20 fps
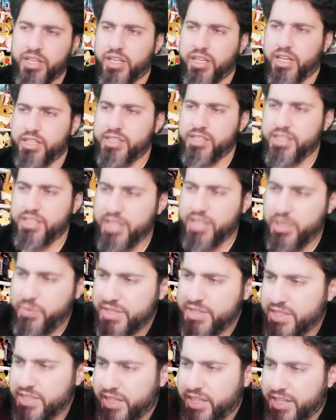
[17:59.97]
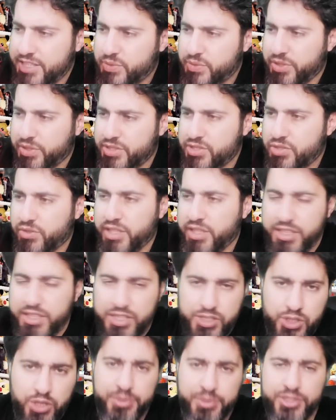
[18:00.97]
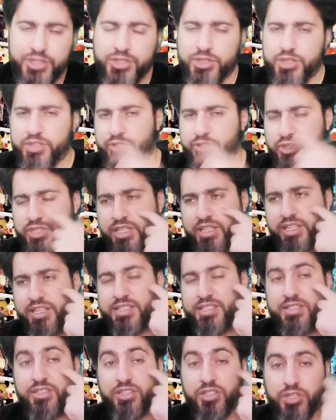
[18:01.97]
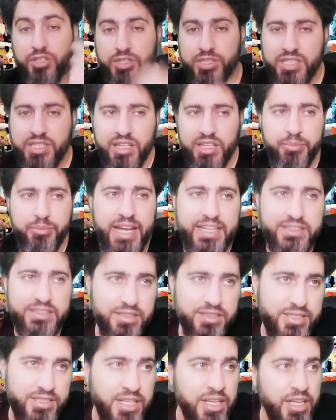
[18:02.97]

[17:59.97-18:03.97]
And I think that was the last one. So thank you so much, Hodge, for sending us the Curilla battles.